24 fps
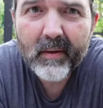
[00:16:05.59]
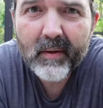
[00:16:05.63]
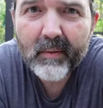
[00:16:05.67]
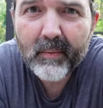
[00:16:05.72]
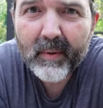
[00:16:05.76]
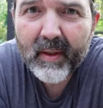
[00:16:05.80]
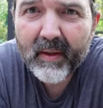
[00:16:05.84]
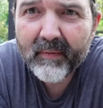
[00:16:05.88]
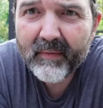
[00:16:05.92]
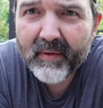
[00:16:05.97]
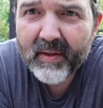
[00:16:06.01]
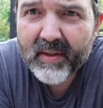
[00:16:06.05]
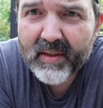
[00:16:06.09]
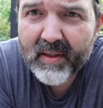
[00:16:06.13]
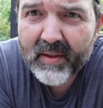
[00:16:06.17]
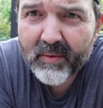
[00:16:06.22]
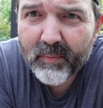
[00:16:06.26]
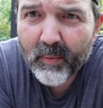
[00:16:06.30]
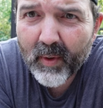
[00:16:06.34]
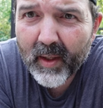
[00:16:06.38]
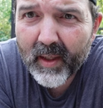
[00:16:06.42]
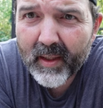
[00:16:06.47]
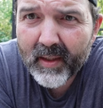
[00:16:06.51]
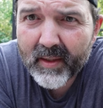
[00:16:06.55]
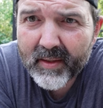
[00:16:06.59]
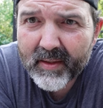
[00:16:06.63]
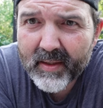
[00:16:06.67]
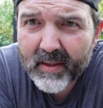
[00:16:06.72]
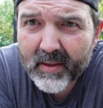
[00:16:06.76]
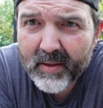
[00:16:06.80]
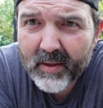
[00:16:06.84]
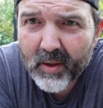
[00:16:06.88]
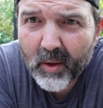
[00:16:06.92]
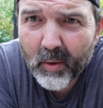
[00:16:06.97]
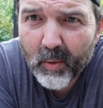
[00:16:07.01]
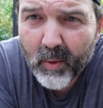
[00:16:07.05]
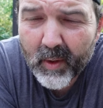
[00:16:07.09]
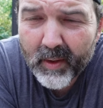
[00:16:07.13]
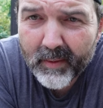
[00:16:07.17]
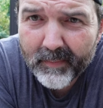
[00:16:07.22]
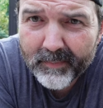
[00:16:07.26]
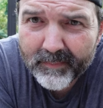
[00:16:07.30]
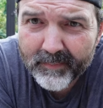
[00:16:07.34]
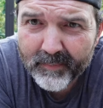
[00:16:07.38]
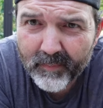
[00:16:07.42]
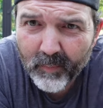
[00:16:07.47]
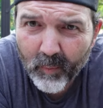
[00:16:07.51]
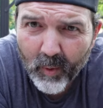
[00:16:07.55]
do we have this as wide as it's going?
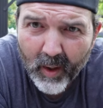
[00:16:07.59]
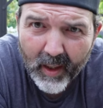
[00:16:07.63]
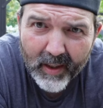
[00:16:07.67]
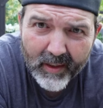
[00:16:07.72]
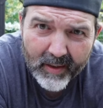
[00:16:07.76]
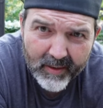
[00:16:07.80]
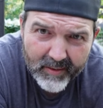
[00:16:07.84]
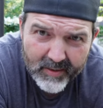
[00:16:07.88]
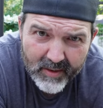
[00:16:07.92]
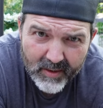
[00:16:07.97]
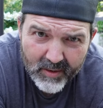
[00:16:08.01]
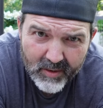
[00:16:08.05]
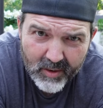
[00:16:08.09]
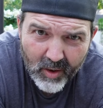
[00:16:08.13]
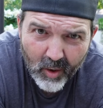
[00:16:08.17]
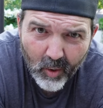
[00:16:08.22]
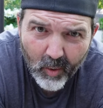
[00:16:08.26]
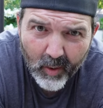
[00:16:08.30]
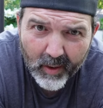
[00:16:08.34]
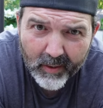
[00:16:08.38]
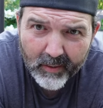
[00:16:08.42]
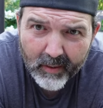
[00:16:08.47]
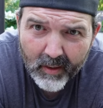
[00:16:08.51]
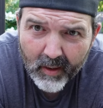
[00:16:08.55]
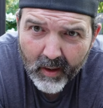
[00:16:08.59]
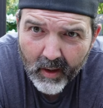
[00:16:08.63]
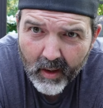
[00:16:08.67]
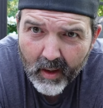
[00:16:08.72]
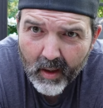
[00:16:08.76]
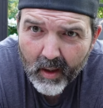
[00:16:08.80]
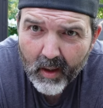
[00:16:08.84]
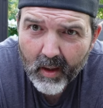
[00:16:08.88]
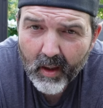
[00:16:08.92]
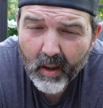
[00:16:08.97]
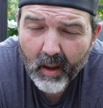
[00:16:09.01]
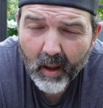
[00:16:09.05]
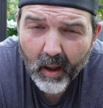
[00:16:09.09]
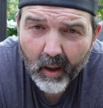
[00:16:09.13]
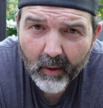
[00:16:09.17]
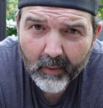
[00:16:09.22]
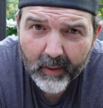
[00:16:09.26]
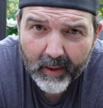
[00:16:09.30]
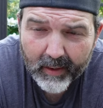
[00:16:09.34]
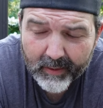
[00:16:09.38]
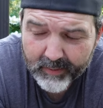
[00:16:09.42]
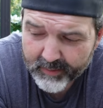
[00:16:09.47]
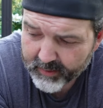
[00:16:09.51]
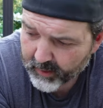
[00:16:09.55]
Wide as it's going. All
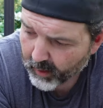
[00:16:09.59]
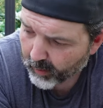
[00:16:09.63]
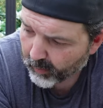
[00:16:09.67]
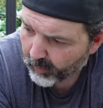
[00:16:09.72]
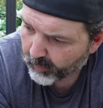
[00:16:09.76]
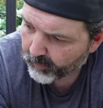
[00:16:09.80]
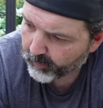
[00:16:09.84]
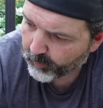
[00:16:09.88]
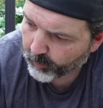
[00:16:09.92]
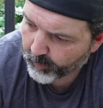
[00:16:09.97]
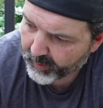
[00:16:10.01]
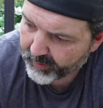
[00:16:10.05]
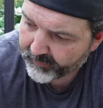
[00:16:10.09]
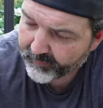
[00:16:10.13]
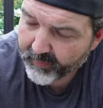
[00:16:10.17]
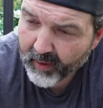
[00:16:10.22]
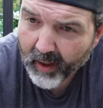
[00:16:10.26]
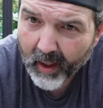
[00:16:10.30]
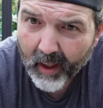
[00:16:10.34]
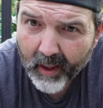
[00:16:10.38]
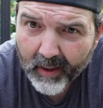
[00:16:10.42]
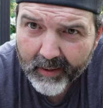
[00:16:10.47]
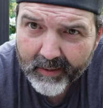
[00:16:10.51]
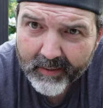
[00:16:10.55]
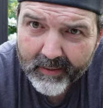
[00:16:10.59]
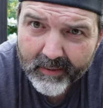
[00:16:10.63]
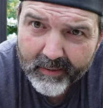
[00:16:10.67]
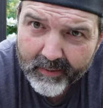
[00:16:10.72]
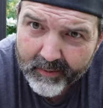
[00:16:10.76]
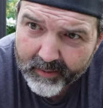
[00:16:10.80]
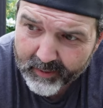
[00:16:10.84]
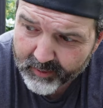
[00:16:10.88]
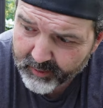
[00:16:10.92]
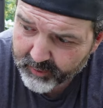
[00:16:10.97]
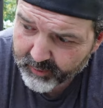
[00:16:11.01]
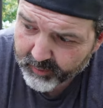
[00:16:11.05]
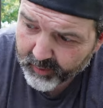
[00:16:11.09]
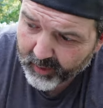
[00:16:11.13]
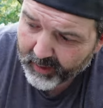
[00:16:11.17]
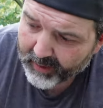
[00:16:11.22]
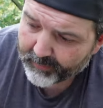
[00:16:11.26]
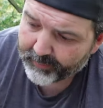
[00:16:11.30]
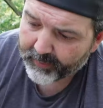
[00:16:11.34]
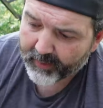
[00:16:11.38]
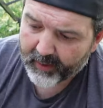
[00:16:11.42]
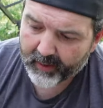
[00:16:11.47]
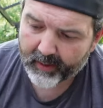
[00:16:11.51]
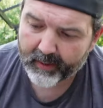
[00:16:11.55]
right, so we've got the
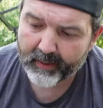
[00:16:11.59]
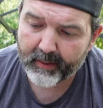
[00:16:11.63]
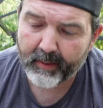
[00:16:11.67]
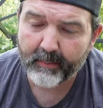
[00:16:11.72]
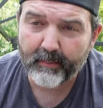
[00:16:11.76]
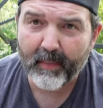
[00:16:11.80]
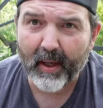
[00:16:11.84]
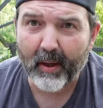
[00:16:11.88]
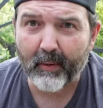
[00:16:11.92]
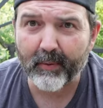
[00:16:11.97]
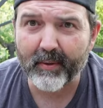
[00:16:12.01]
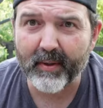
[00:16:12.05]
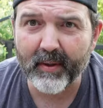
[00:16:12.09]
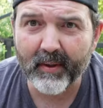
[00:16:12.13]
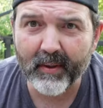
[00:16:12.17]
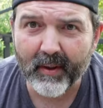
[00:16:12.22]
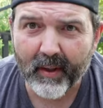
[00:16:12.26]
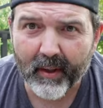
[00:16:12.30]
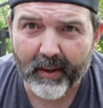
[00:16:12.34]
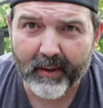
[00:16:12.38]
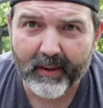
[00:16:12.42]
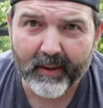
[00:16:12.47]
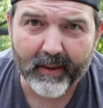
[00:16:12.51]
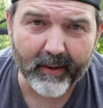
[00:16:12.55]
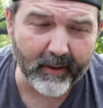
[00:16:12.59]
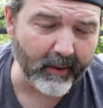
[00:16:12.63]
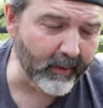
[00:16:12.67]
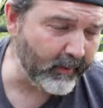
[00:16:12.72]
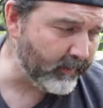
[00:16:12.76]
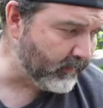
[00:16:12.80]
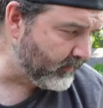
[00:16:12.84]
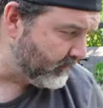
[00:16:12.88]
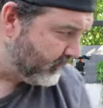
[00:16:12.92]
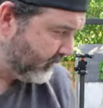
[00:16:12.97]
tripod mount on here.